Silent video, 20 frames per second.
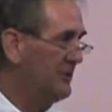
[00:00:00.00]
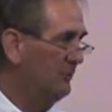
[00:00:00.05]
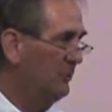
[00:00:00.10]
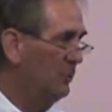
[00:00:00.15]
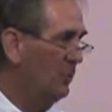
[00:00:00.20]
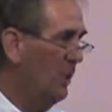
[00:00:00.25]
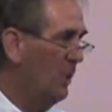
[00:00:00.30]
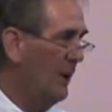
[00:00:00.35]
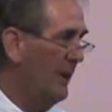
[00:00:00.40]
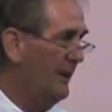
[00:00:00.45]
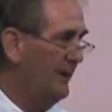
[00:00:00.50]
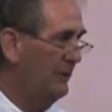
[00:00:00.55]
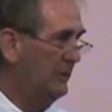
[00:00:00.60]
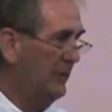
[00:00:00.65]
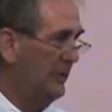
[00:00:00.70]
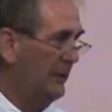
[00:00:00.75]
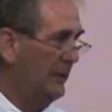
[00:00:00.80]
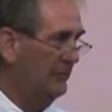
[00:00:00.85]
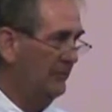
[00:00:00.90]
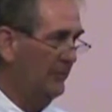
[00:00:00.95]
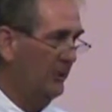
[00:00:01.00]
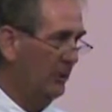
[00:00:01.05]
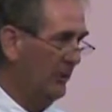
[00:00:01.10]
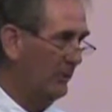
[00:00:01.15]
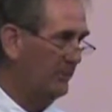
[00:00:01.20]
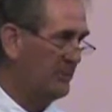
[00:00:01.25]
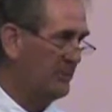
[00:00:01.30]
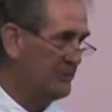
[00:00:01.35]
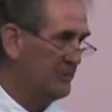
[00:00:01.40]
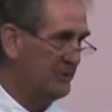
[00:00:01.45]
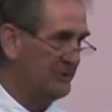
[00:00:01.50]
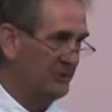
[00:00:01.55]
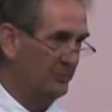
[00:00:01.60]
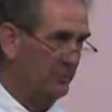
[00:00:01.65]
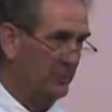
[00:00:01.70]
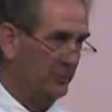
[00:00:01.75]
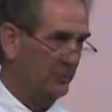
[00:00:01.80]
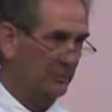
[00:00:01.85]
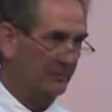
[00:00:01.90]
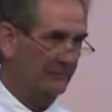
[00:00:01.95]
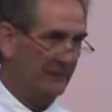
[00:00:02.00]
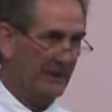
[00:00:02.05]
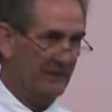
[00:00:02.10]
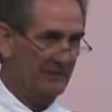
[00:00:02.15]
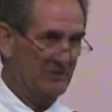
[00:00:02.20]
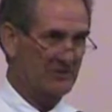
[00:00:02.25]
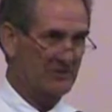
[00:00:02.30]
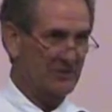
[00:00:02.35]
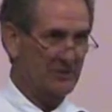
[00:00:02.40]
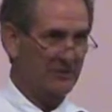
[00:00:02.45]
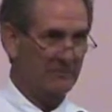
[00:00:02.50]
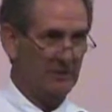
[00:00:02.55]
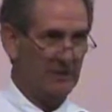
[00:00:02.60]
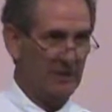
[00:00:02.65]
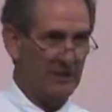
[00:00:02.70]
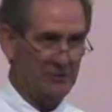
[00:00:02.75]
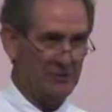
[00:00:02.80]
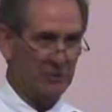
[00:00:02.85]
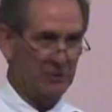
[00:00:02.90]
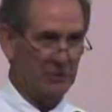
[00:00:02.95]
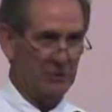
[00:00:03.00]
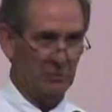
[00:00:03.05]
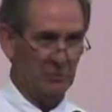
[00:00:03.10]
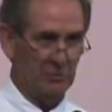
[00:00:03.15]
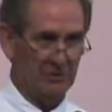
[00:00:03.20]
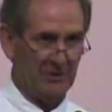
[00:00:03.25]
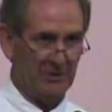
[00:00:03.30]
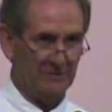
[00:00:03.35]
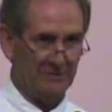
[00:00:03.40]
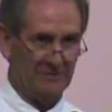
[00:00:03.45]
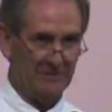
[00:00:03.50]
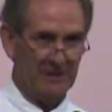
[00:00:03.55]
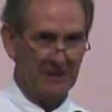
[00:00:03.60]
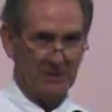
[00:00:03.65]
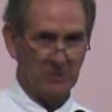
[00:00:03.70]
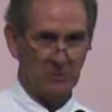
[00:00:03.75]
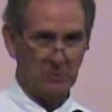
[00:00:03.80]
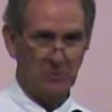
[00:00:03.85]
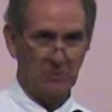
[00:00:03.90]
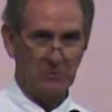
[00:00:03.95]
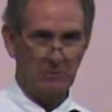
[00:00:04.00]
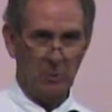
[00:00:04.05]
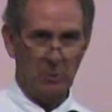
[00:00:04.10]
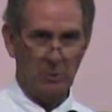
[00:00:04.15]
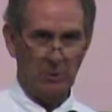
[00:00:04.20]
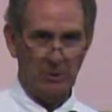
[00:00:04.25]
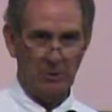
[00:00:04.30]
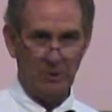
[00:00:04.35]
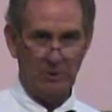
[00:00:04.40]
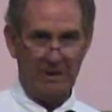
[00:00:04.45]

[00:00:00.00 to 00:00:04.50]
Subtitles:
Number one, the only business that we would have had this evening has to do with our financial report.